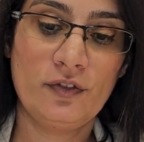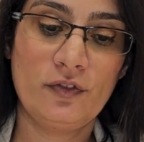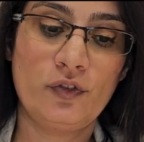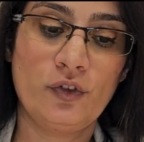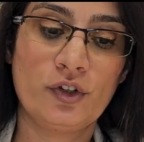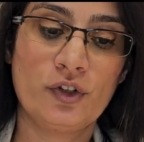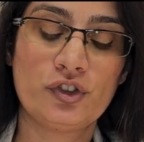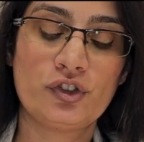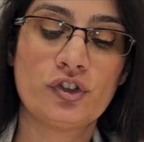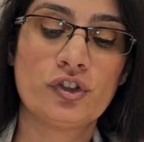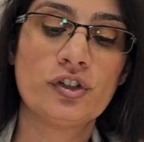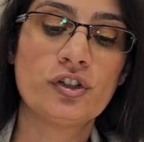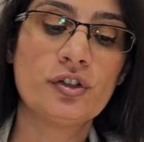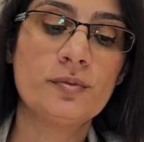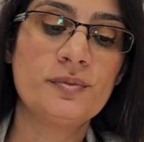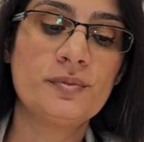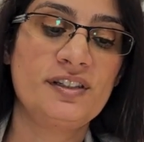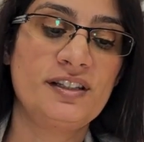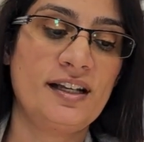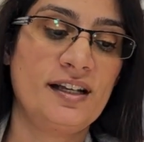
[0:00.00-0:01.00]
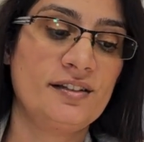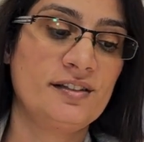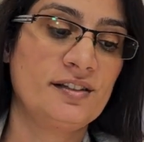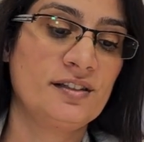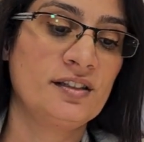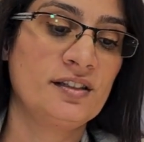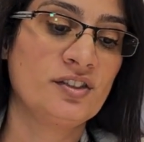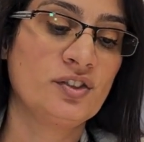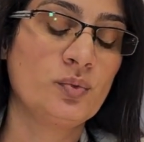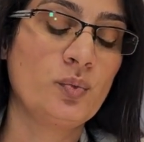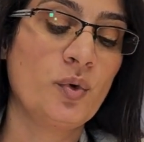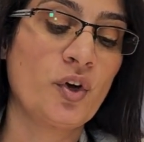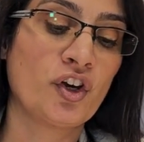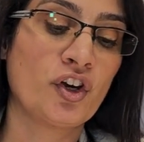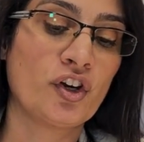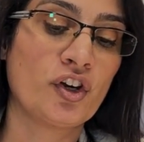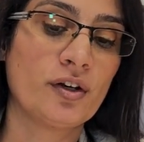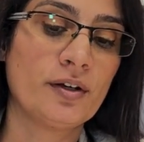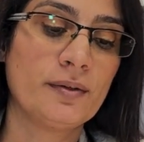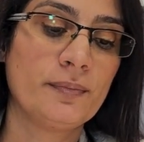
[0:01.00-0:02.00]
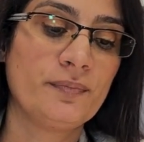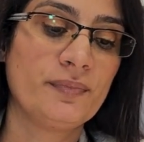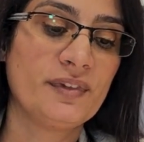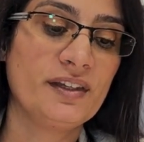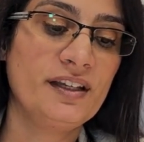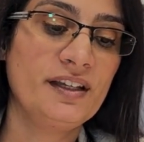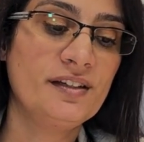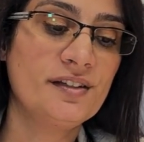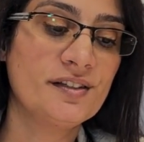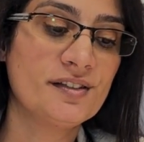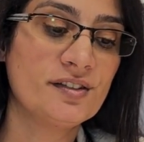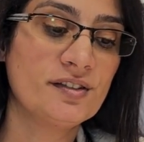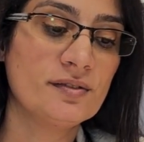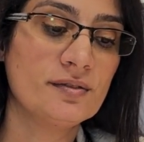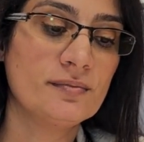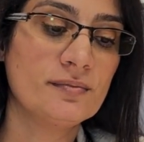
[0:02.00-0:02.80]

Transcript: for circumstances where it is